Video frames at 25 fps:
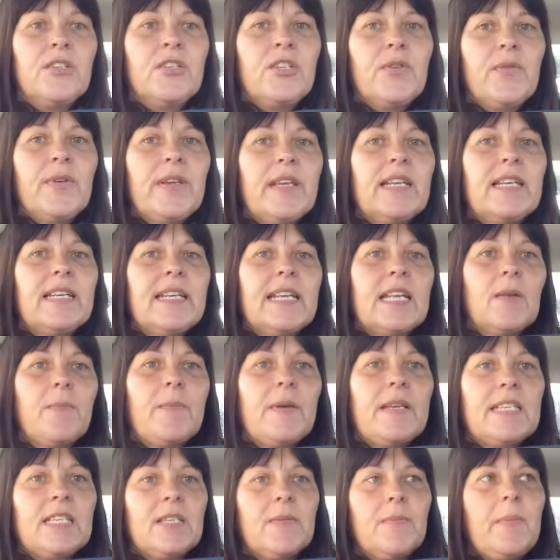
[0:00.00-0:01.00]
doing little
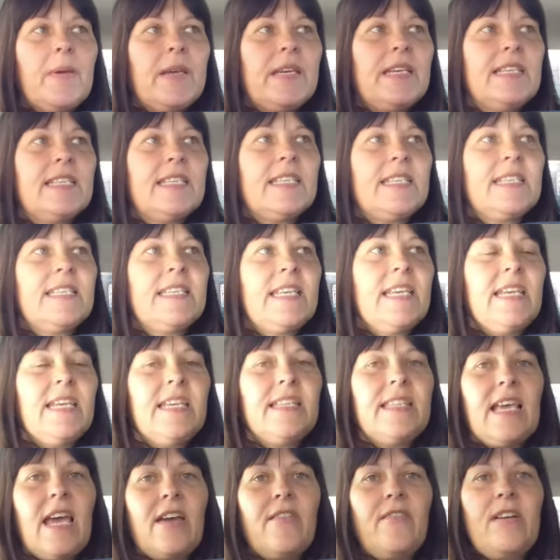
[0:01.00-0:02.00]
bits and pieces
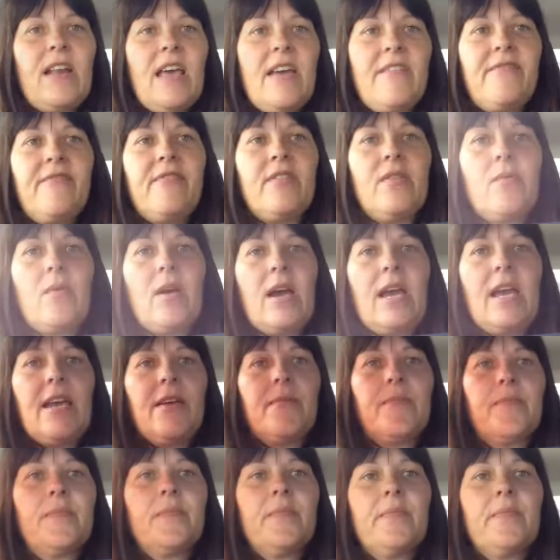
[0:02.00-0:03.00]
here, there and everywhere.